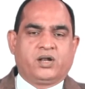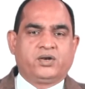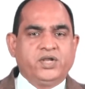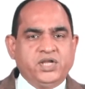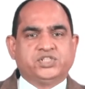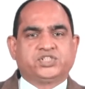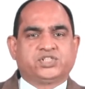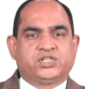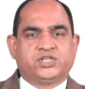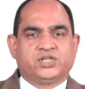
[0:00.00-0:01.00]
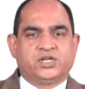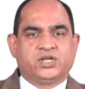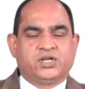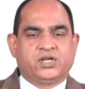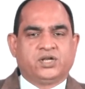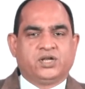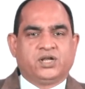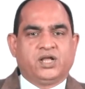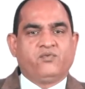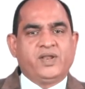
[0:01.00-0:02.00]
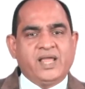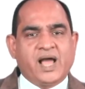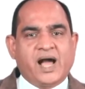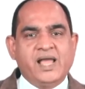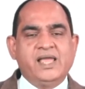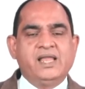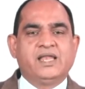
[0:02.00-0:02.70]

reached a very high